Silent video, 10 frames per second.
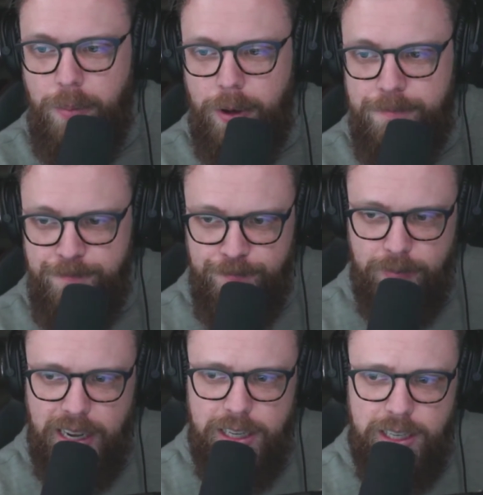But
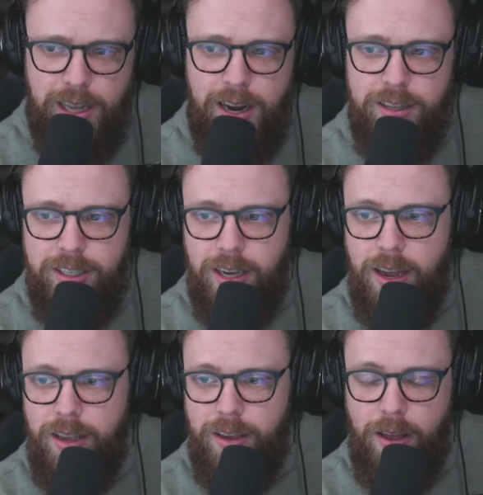it's a lot of
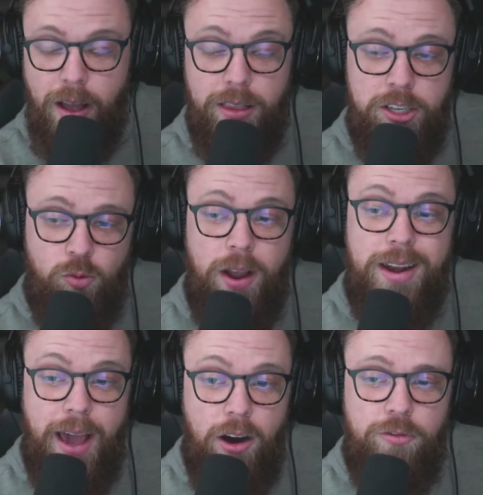deciding, at least right
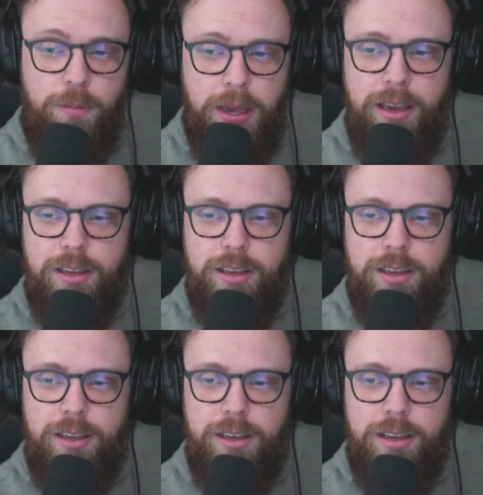now for me.